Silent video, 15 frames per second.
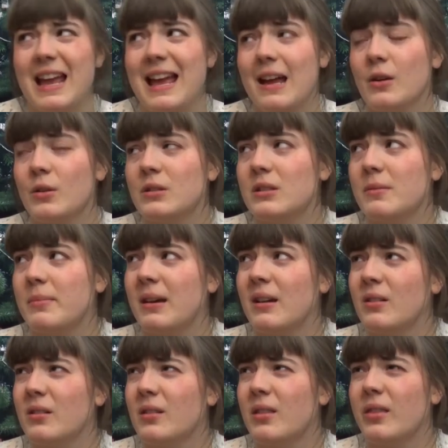out
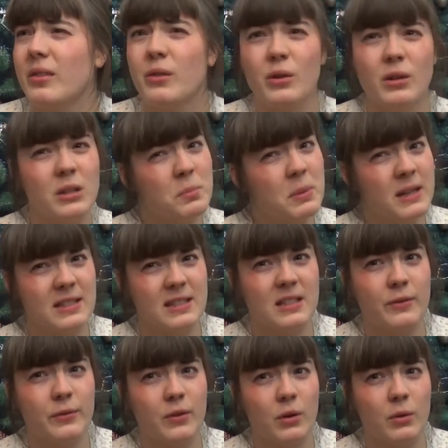about 30 pieces
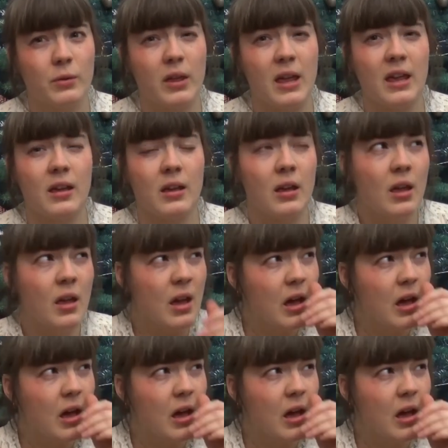of clothing.